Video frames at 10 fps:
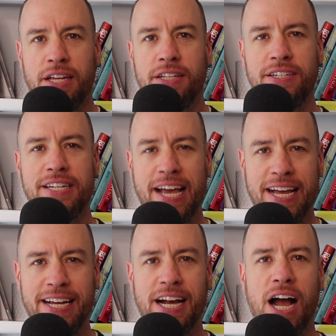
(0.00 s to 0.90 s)

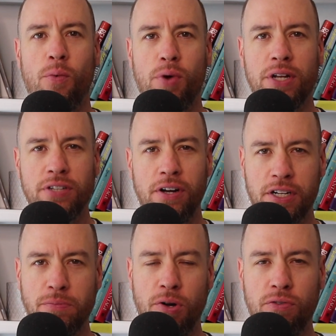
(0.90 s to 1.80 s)
Today, I want to
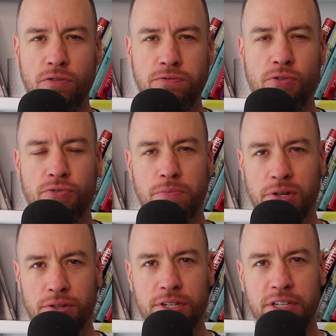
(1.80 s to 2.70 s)
talk about
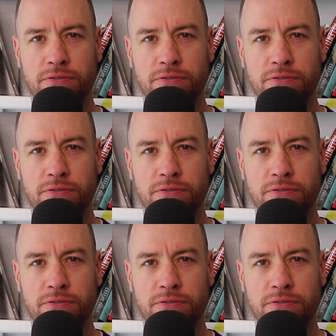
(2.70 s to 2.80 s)
vulnerability.